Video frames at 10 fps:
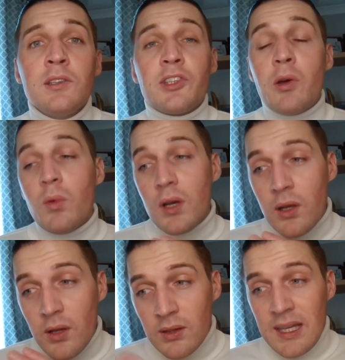So
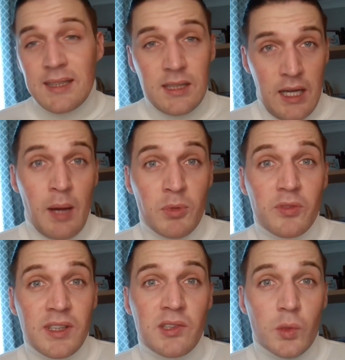that's a
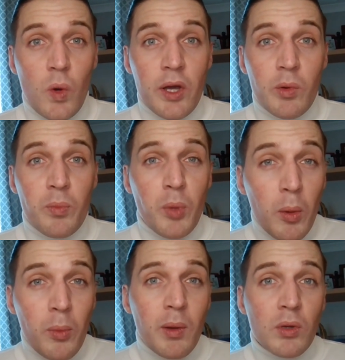number of reasons why you would
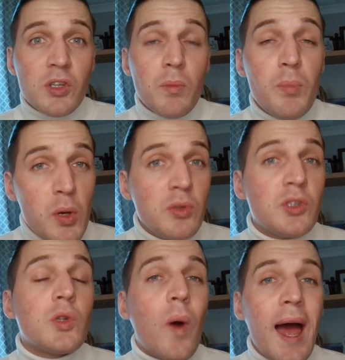probably want to
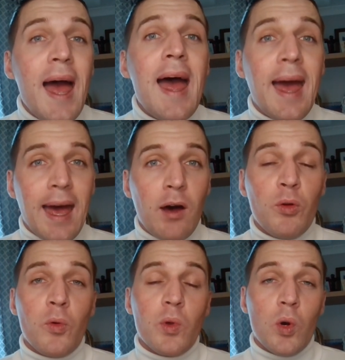boost your hair
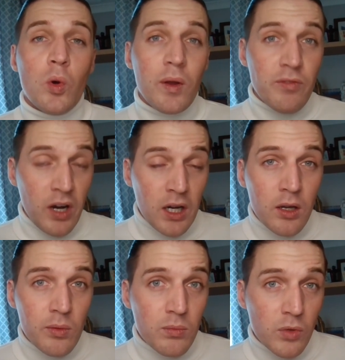health or your
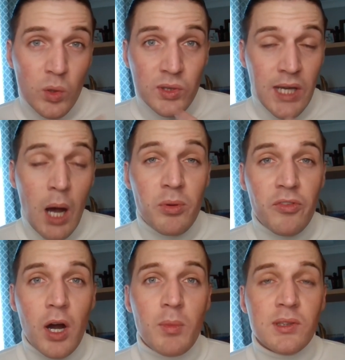environment, your scalp
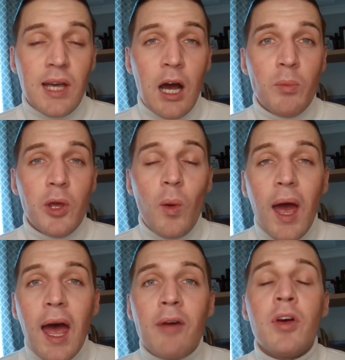environment, to help you
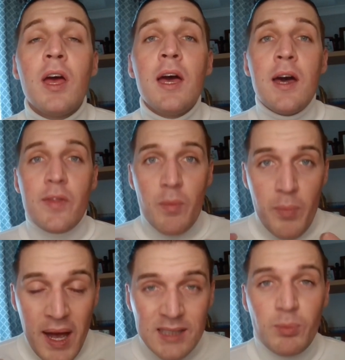have the
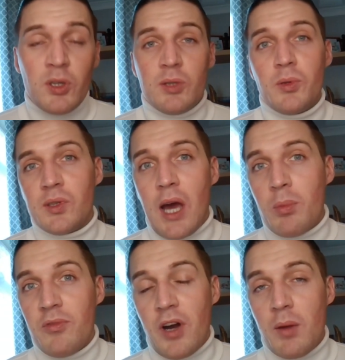best possible
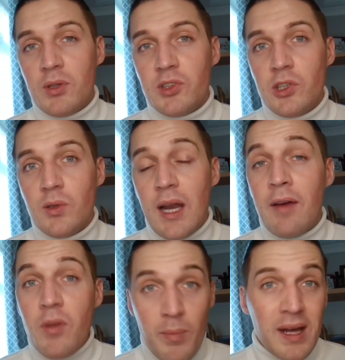scalp environment so you can
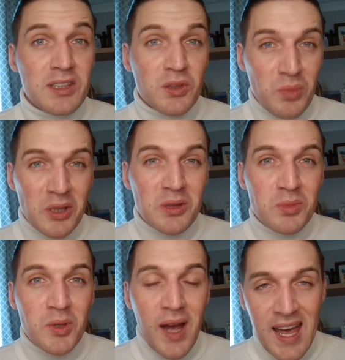have the best
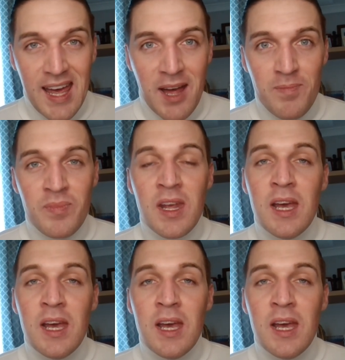possible hair.